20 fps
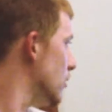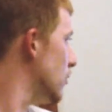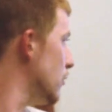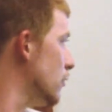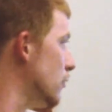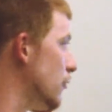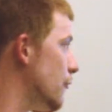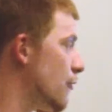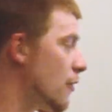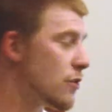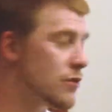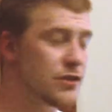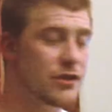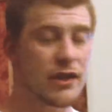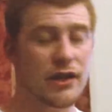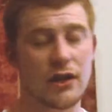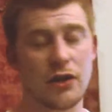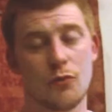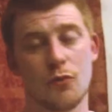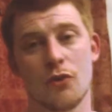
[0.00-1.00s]
The first
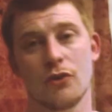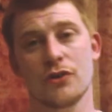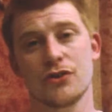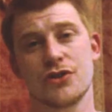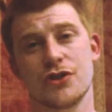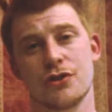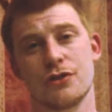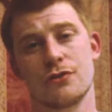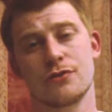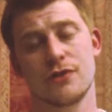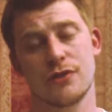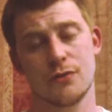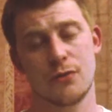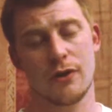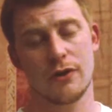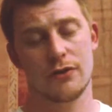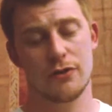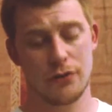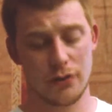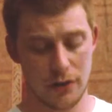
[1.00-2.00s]
thing you want to choose is
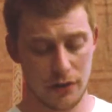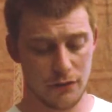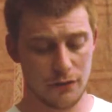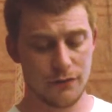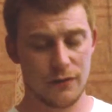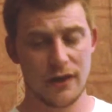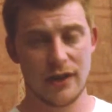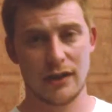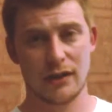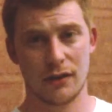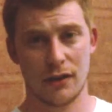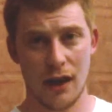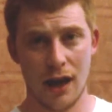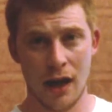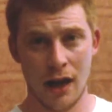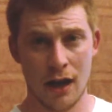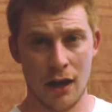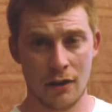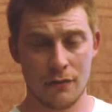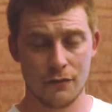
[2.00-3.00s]
whether you're going to feed
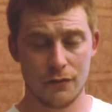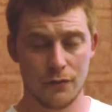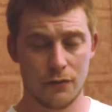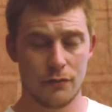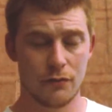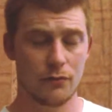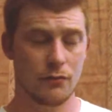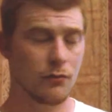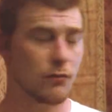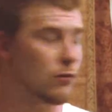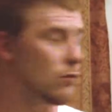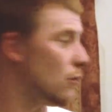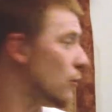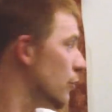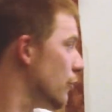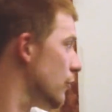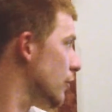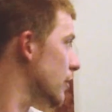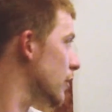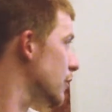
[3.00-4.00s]
live or
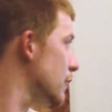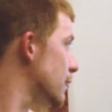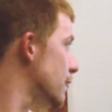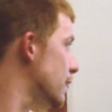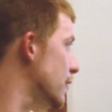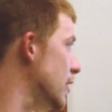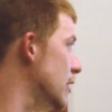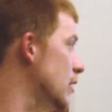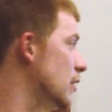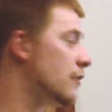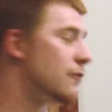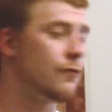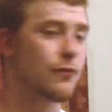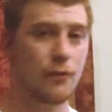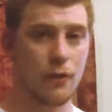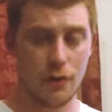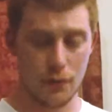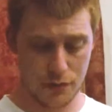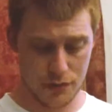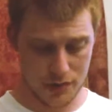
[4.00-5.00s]
you're going to feed
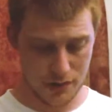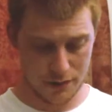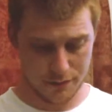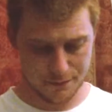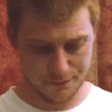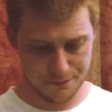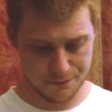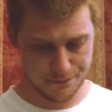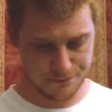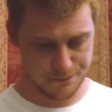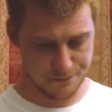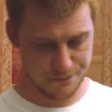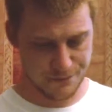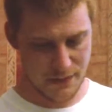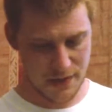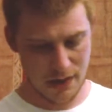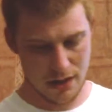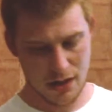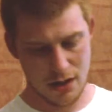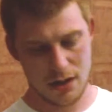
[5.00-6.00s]
frozen.
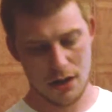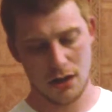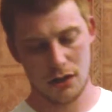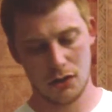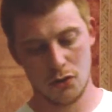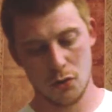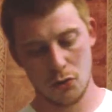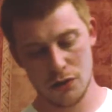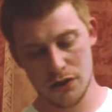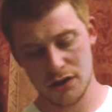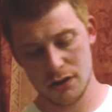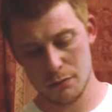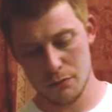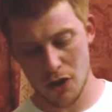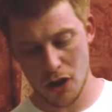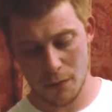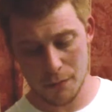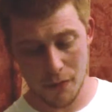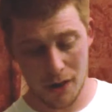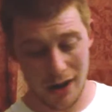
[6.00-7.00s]
According to
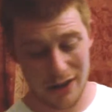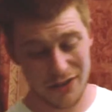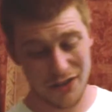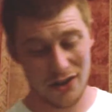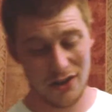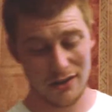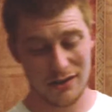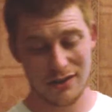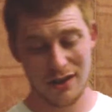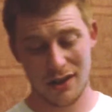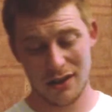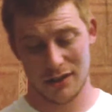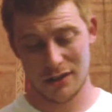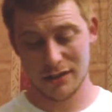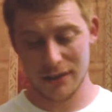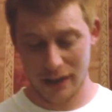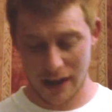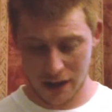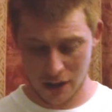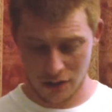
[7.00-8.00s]

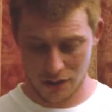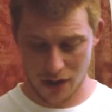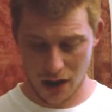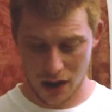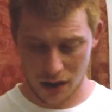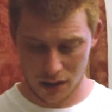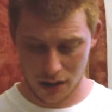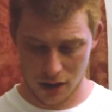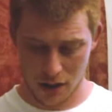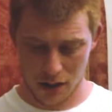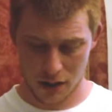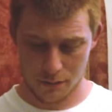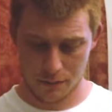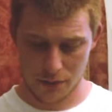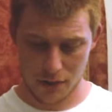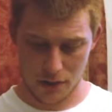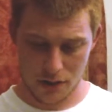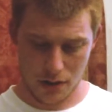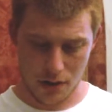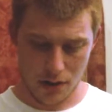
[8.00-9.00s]
ballpython.care.com,
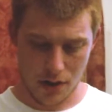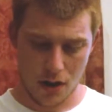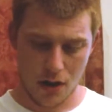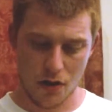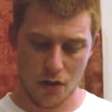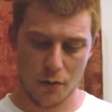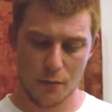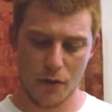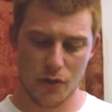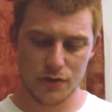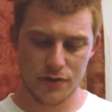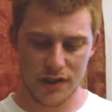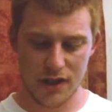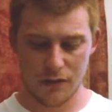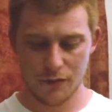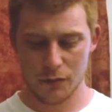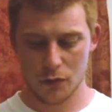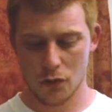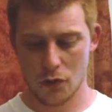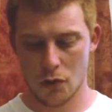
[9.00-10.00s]
the most
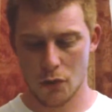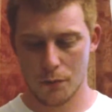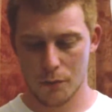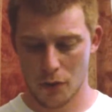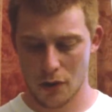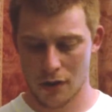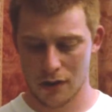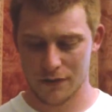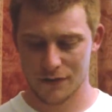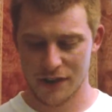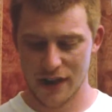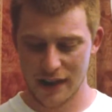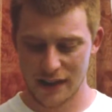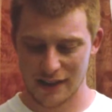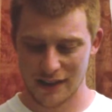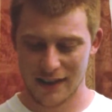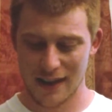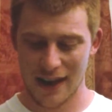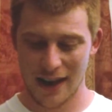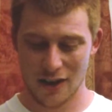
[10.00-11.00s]
difficult part of
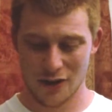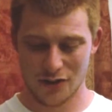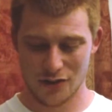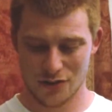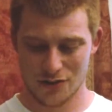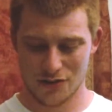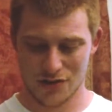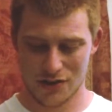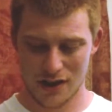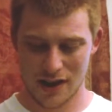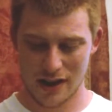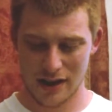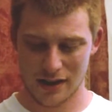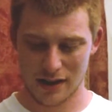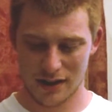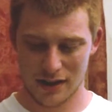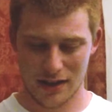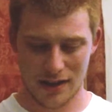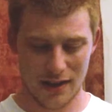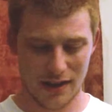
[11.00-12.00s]
taking care of your
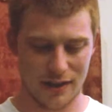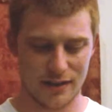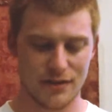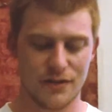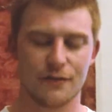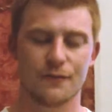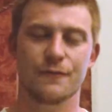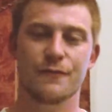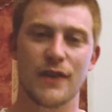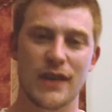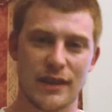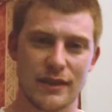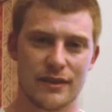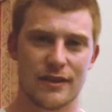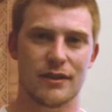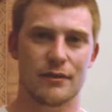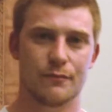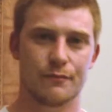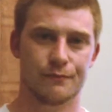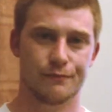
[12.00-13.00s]
snake is to feed
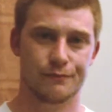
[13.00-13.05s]
them.